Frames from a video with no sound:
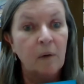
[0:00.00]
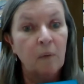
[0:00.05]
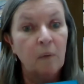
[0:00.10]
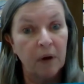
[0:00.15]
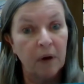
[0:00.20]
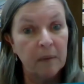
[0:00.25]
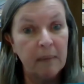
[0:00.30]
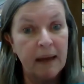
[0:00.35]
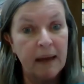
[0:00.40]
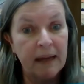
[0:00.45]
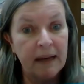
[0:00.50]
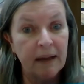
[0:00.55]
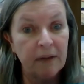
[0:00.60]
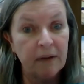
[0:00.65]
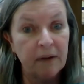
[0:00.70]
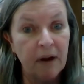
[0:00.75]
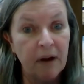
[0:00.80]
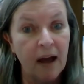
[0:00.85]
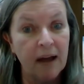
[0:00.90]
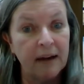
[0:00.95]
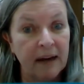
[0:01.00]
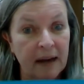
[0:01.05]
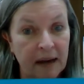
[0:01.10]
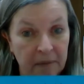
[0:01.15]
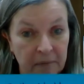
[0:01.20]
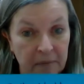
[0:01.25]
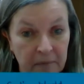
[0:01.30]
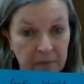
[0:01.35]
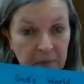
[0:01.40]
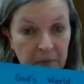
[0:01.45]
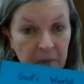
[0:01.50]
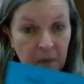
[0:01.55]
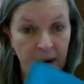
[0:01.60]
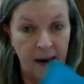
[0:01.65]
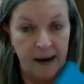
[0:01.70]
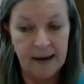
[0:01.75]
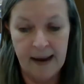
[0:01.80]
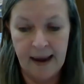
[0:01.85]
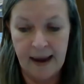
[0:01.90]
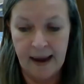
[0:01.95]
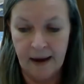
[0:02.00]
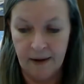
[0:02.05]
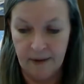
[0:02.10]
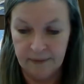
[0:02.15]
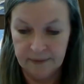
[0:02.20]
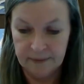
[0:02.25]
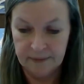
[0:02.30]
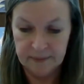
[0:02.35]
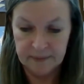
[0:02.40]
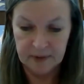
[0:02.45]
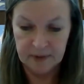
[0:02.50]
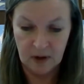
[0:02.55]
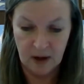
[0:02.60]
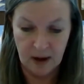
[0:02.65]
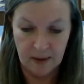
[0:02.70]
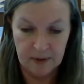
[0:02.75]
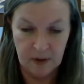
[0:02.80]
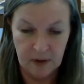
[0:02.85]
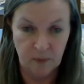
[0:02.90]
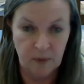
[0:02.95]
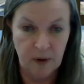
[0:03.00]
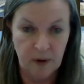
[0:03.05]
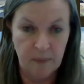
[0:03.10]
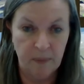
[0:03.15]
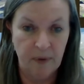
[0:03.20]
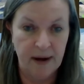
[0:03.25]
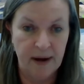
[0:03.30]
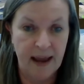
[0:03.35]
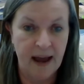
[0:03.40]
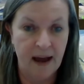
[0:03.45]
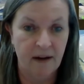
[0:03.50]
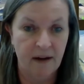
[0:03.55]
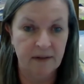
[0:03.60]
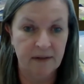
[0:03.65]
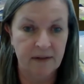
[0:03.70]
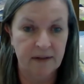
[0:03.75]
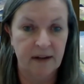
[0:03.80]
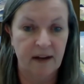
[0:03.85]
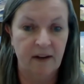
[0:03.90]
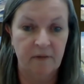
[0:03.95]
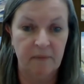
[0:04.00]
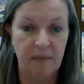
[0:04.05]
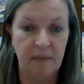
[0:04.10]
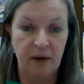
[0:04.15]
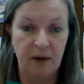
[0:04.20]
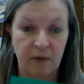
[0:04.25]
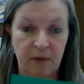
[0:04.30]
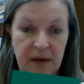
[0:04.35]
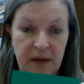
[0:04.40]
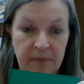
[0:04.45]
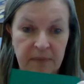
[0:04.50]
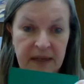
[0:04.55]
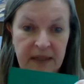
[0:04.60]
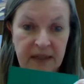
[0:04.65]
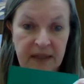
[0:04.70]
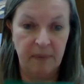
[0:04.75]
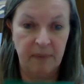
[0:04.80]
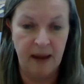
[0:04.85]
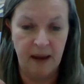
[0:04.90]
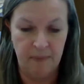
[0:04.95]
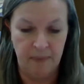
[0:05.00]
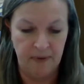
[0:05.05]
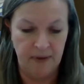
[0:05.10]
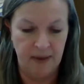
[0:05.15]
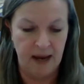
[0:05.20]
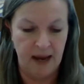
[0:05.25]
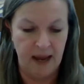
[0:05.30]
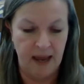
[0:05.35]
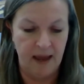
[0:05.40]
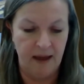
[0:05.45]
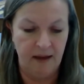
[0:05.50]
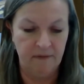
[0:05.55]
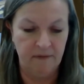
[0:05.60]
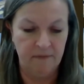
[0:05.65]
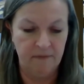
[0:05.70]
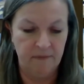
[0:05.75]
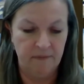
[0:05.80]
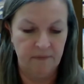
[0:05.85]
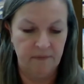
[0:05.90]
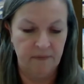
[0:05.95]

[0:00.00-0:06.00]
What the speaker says: We're gonna make another continent right now. So I'm gonna rip one out of my green piece of paper that I have.